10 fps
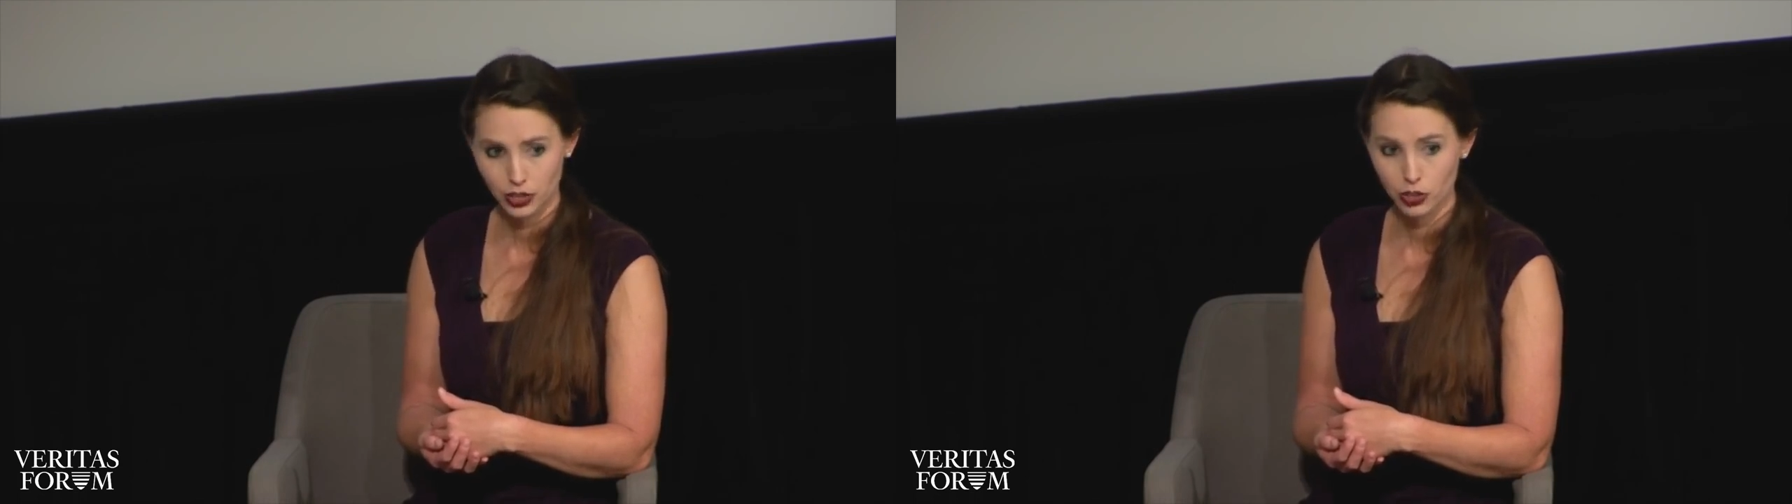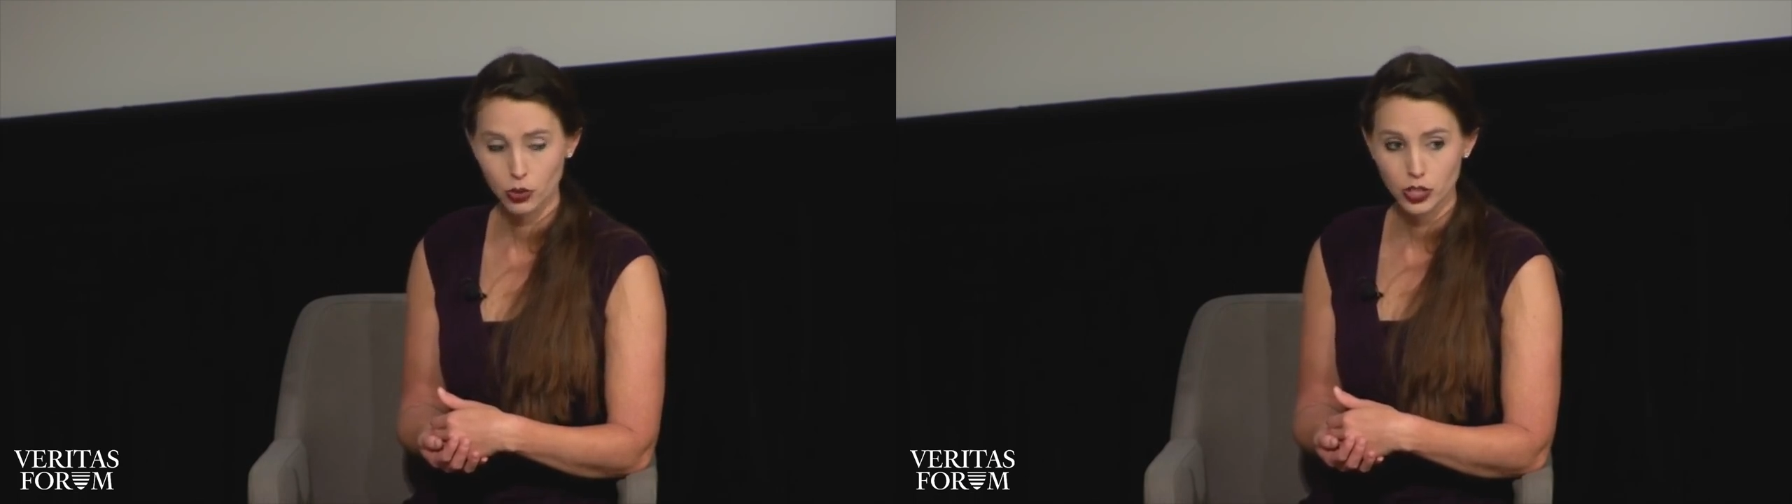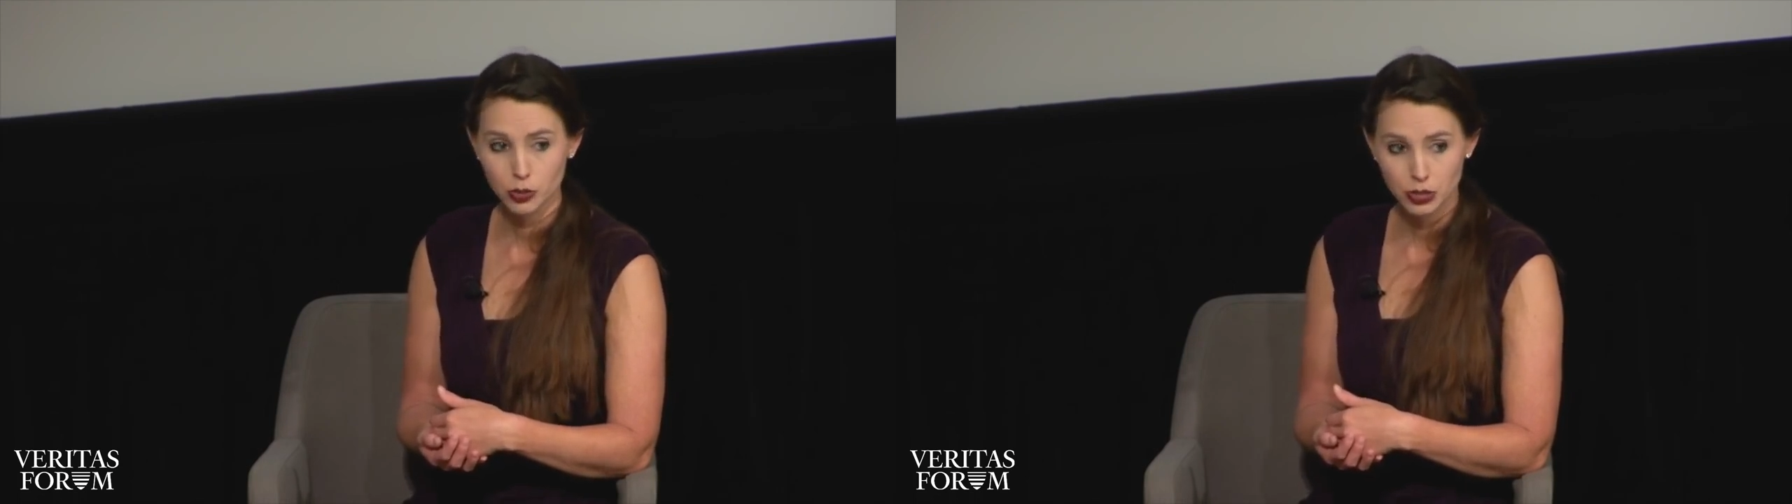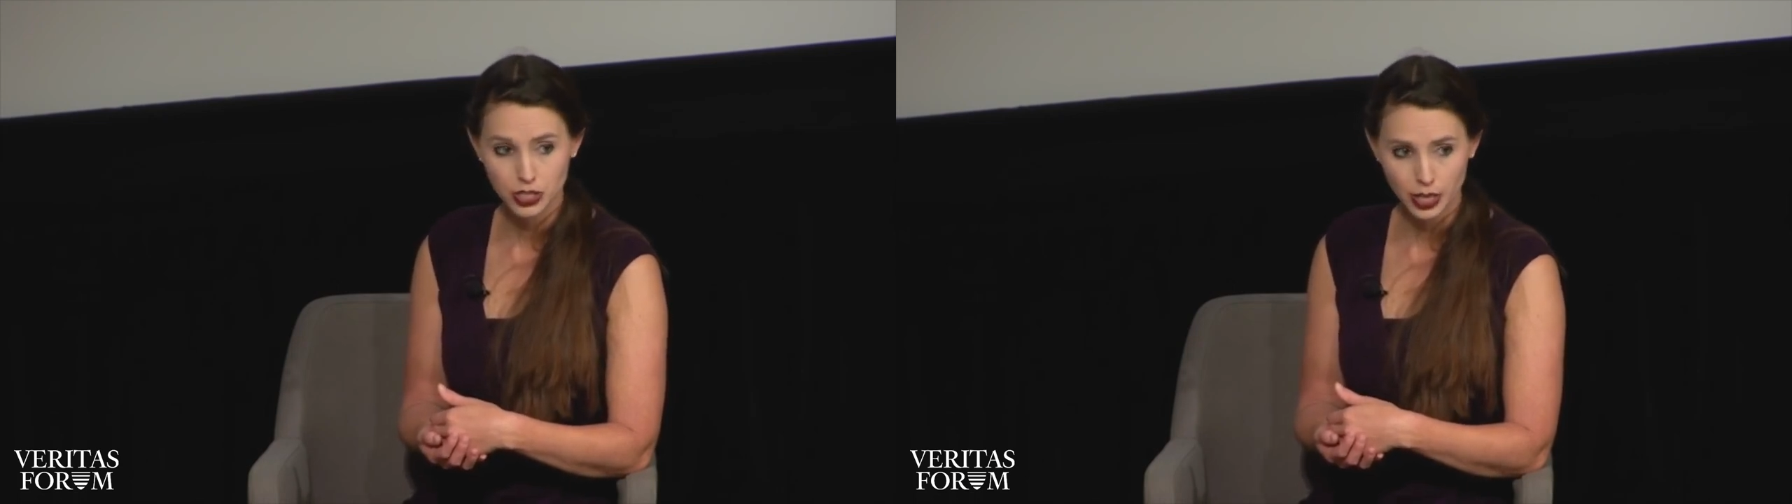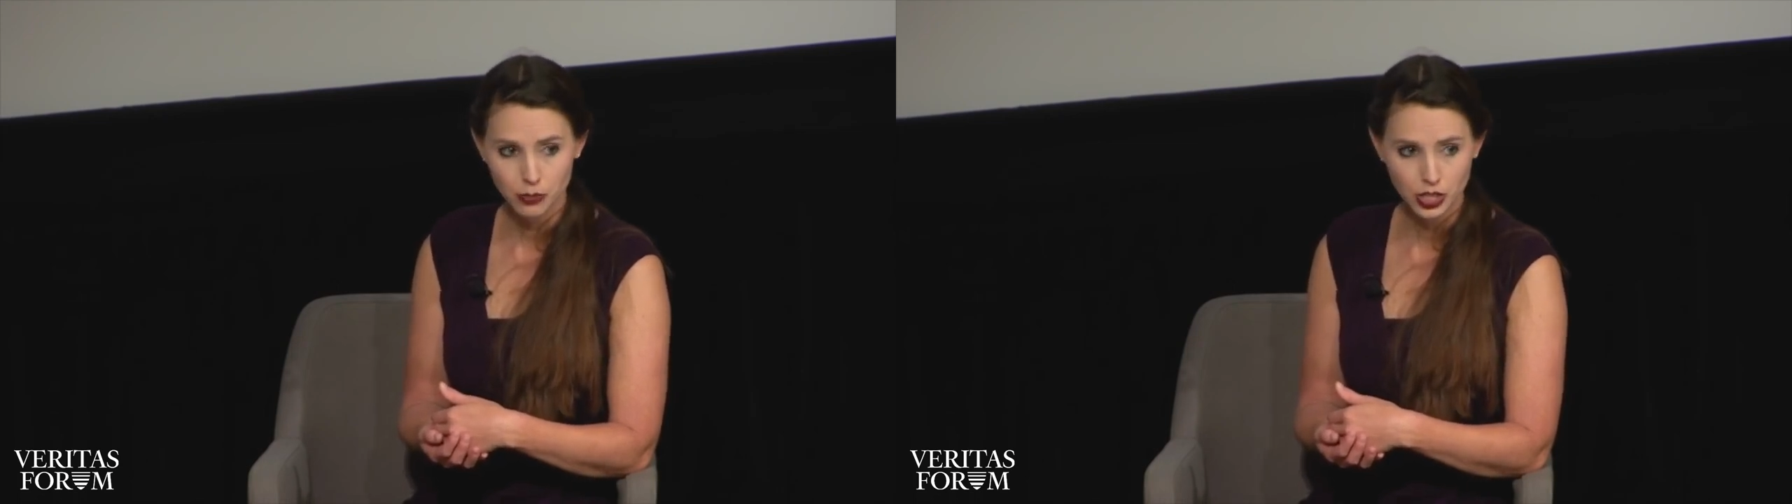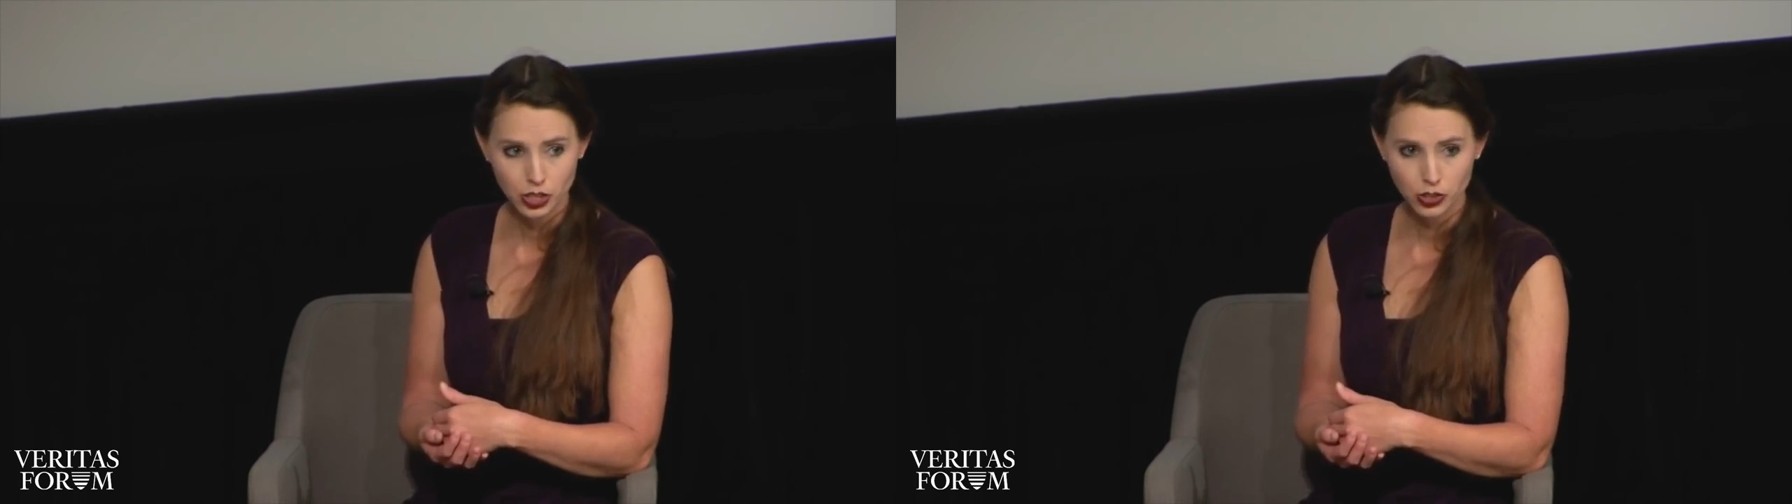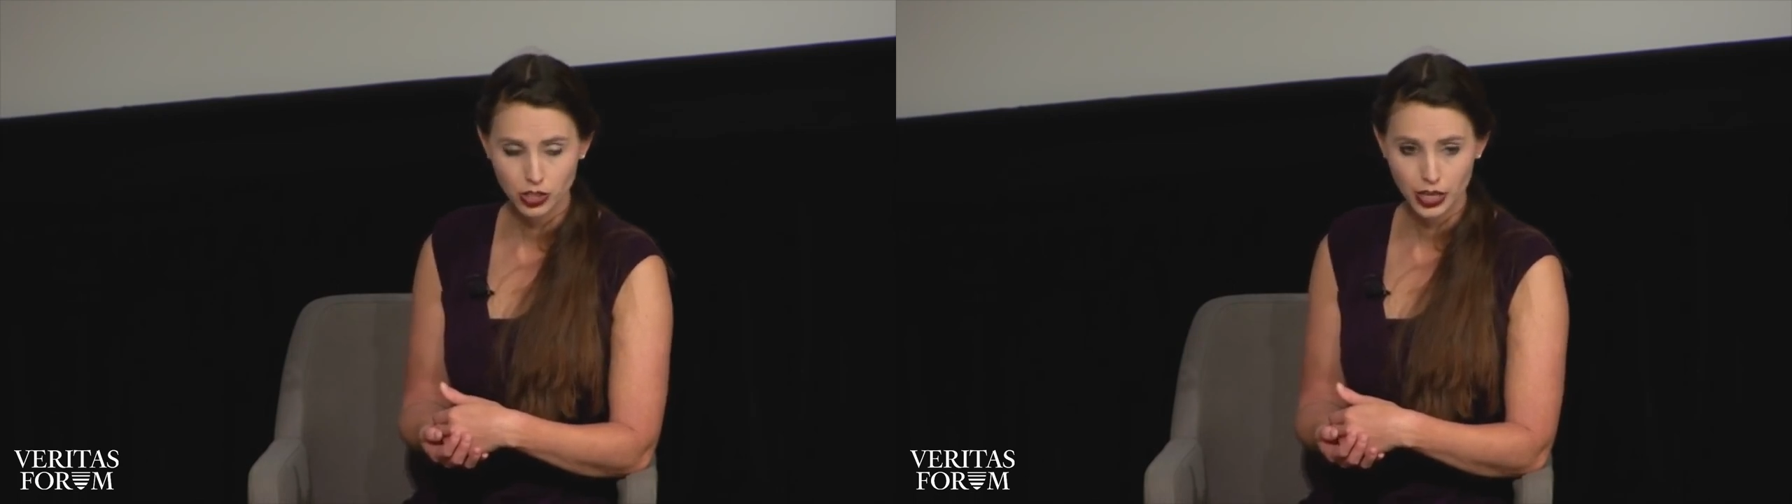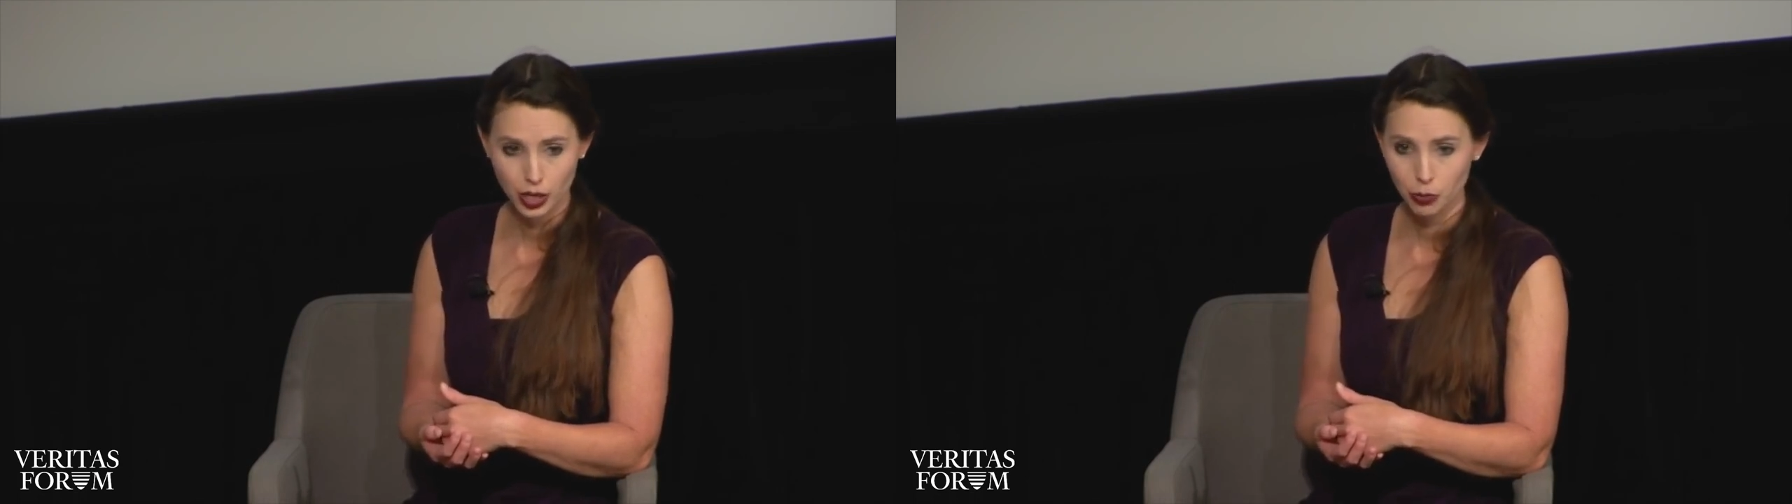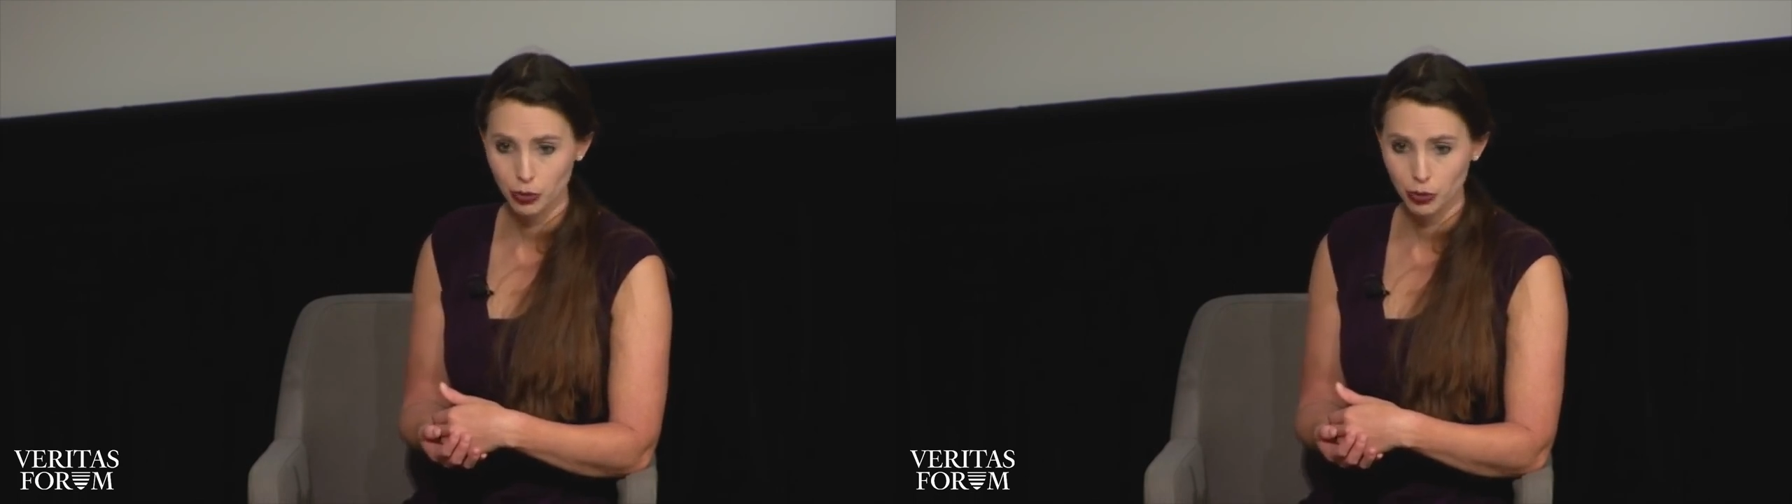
There are going to be times that you need help